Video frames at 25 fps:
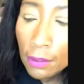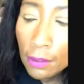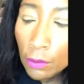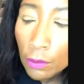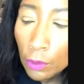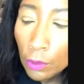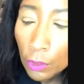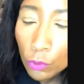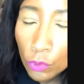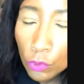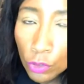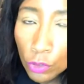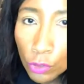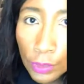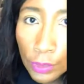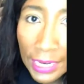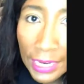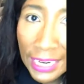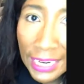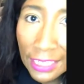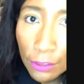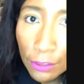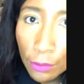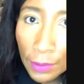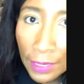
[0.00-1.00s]
2 days
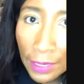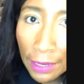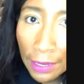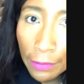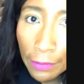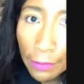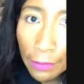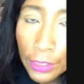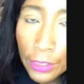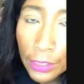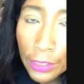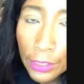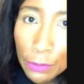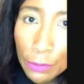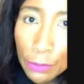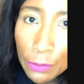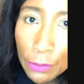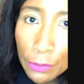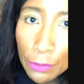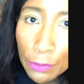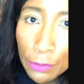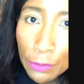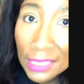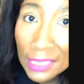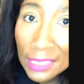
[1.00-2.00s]
from now. Thursday will be the
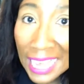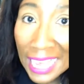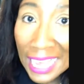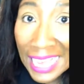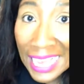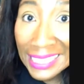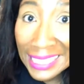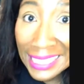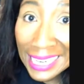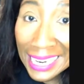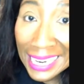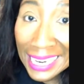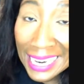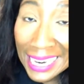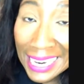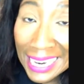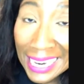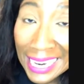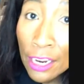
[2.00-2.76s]
last day